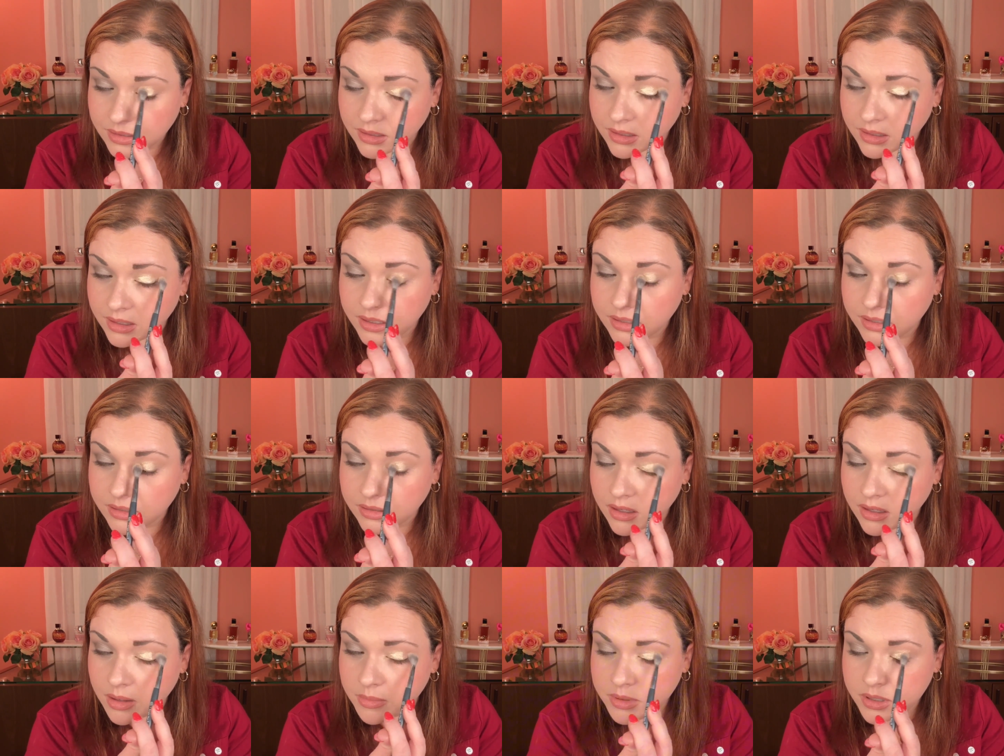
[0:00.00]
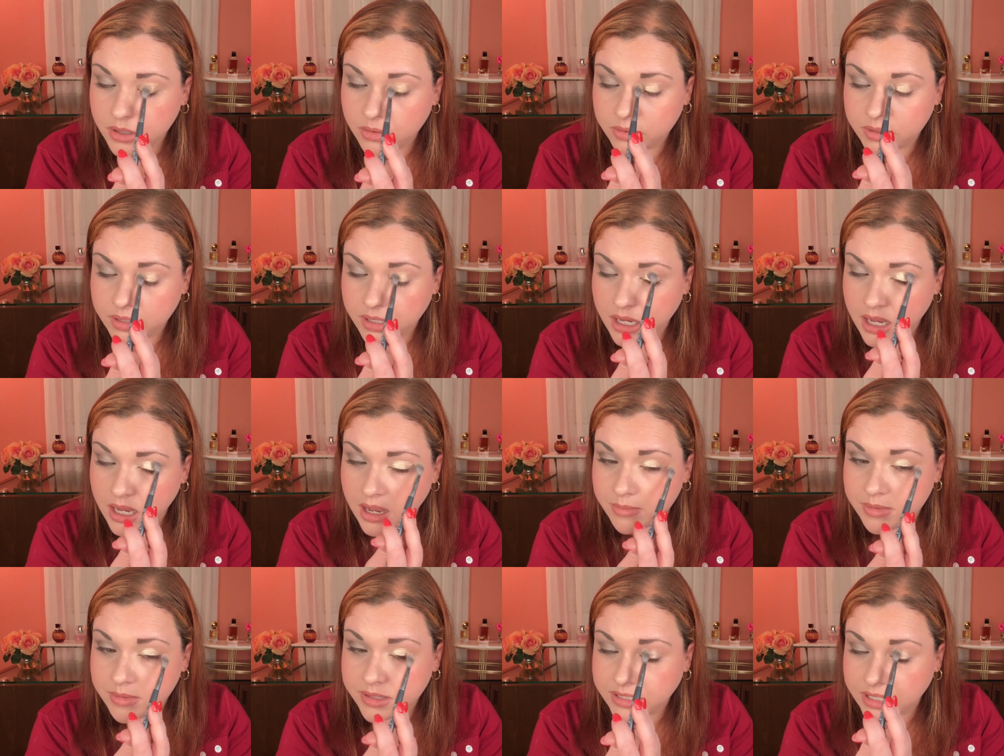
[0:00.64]
And let me know in the
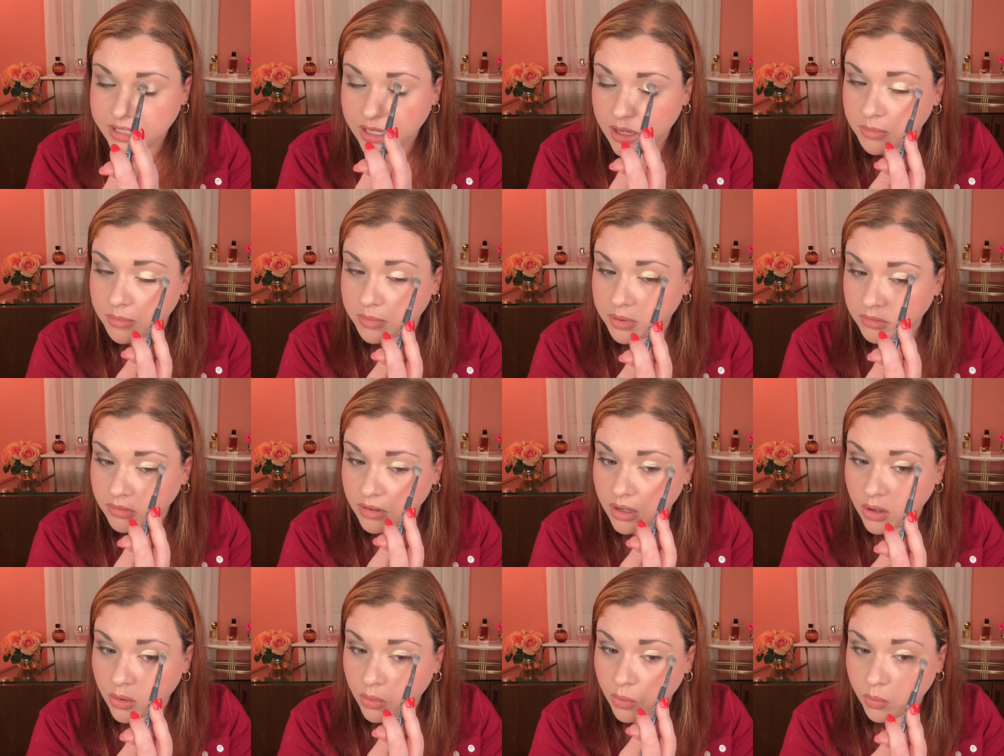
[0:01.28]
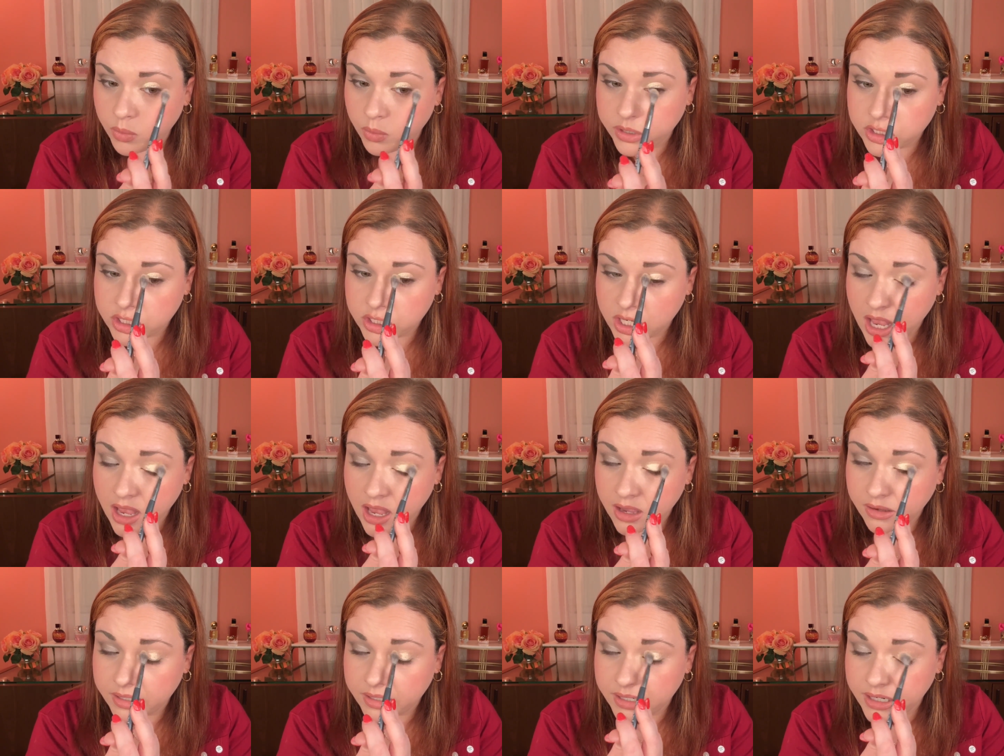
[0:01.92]
comments down below which
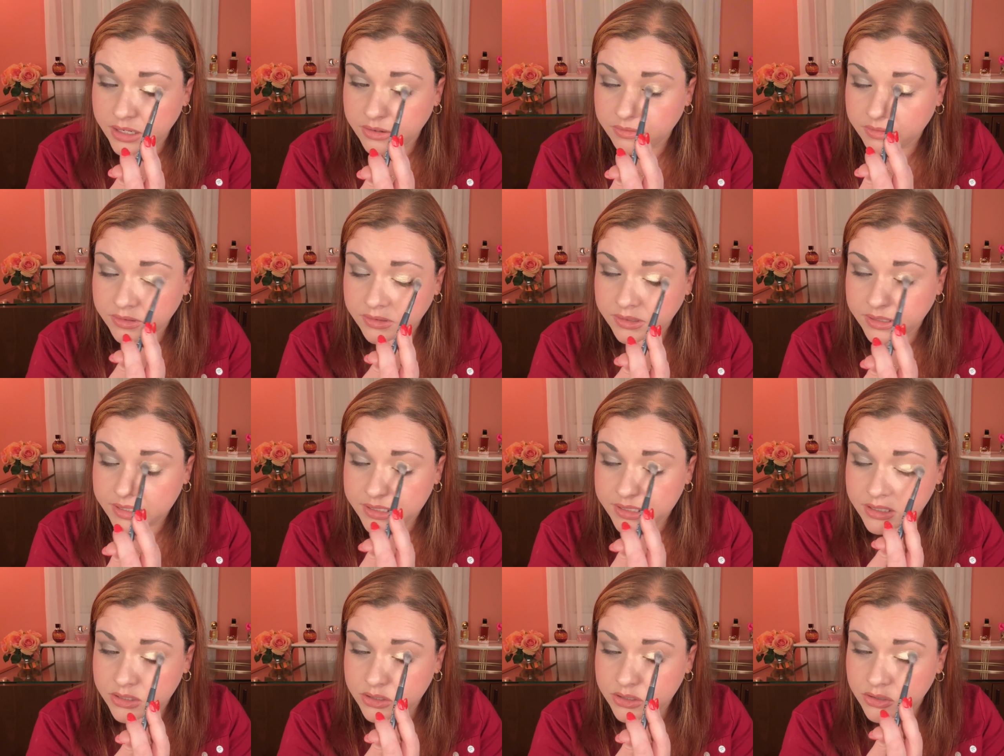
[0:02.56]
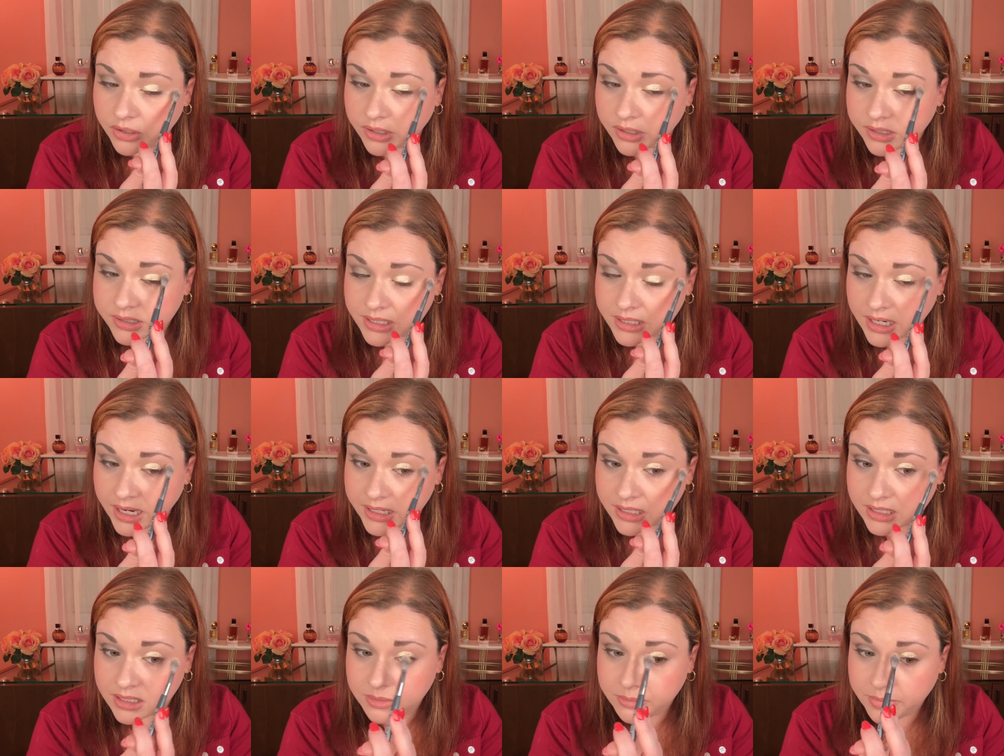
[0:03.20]
holiday releases you're
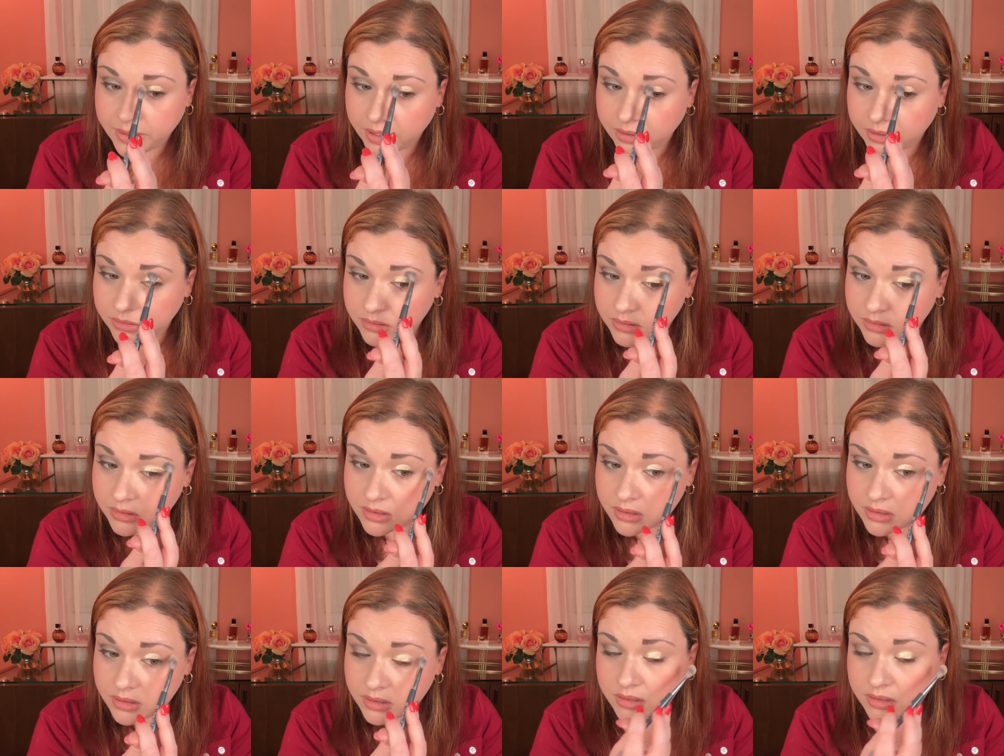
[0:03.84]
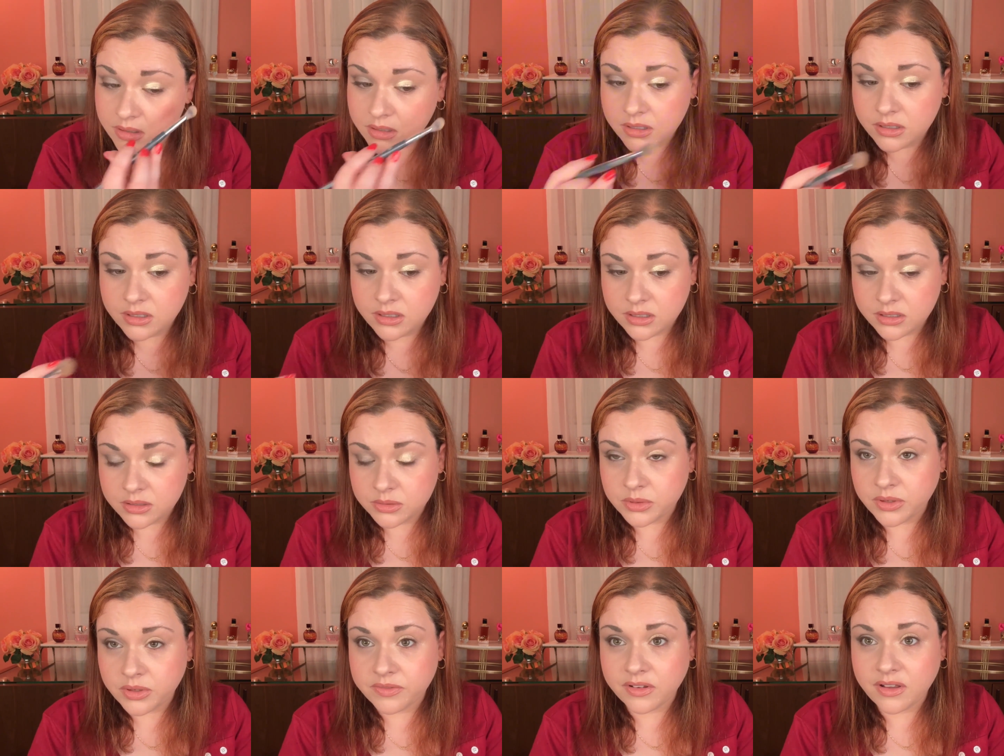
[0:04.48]
excited about.
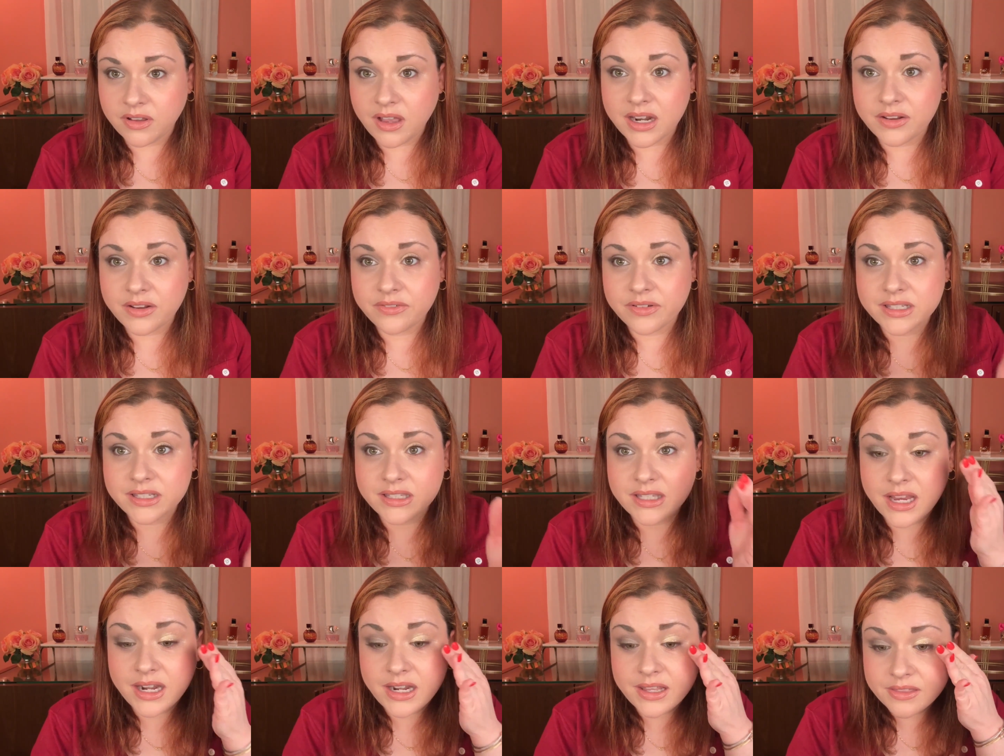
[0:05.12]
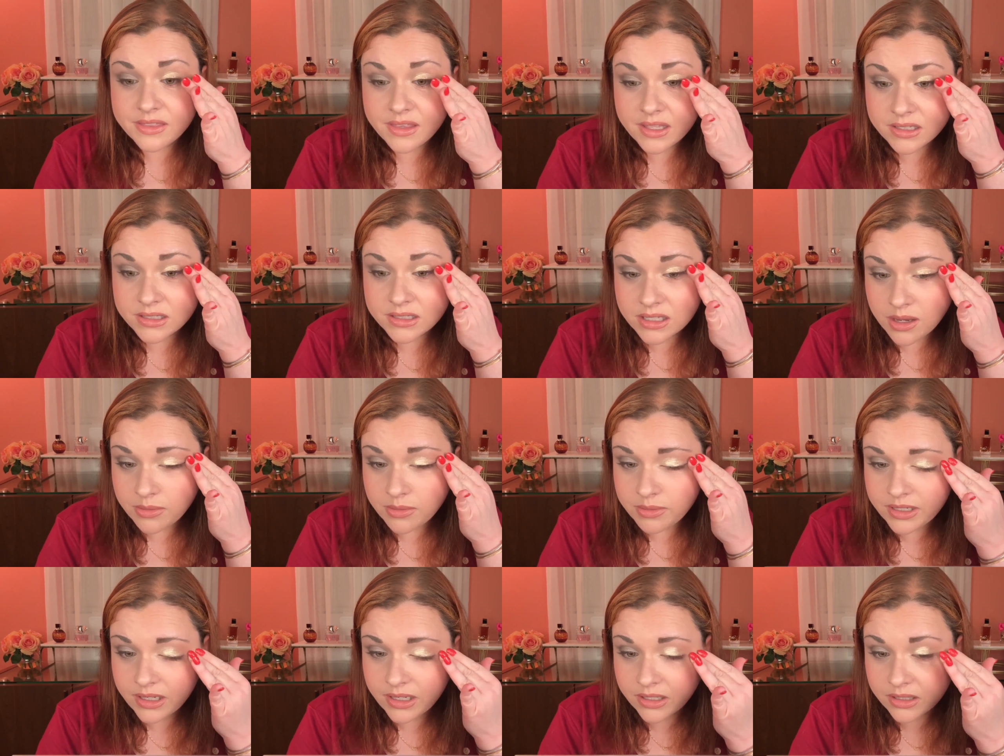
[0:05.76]
We have a lot of exciting things
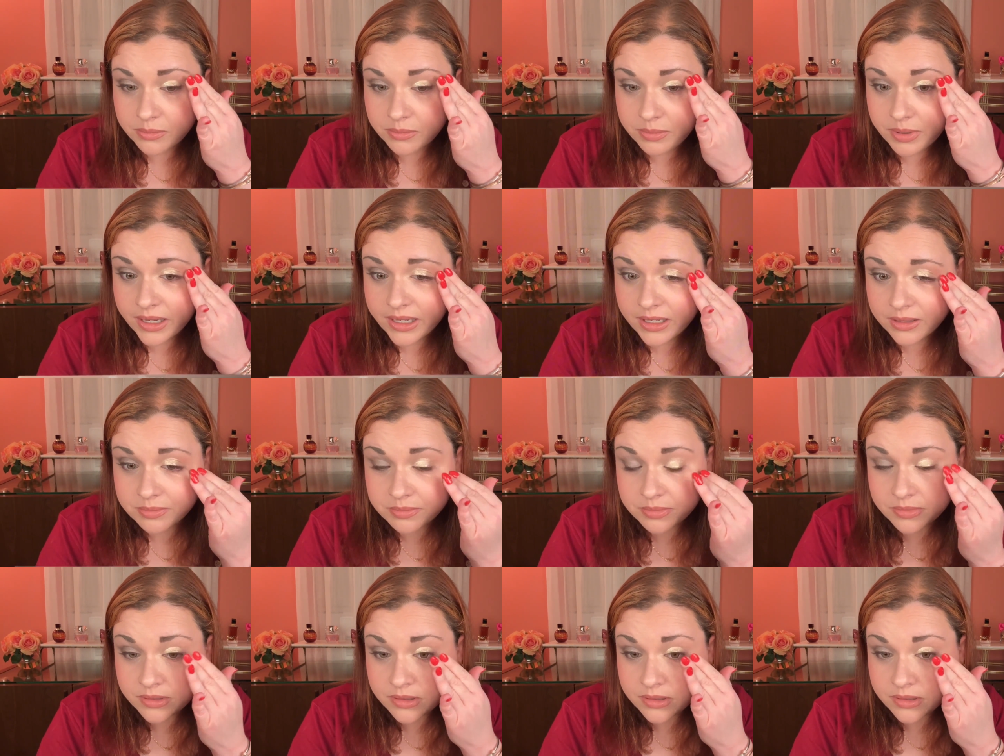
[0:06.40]
coming down the pipe.